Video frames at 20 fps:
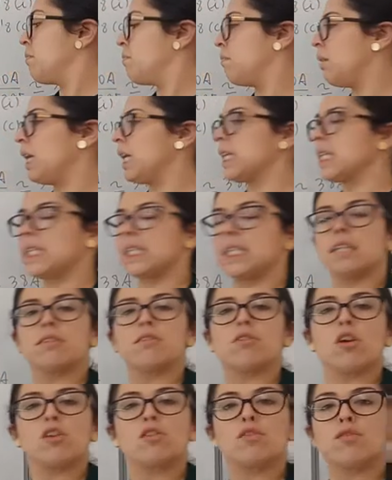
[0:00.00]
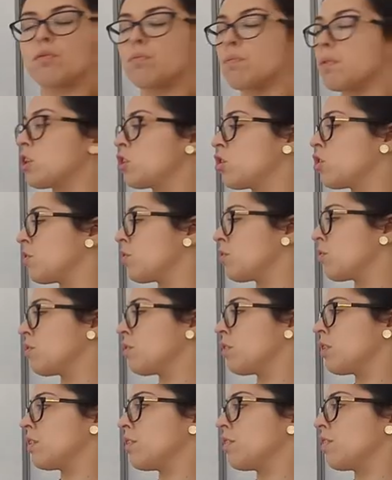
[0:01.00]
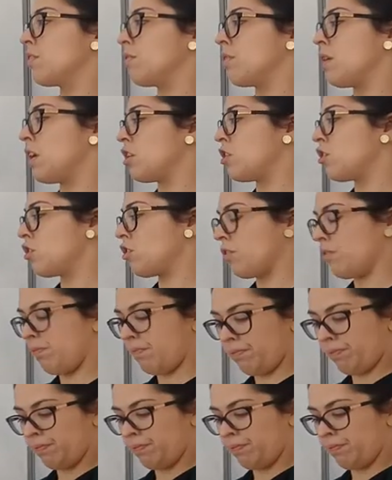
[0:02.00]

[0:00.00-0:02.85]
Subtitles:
by the transformation ratio.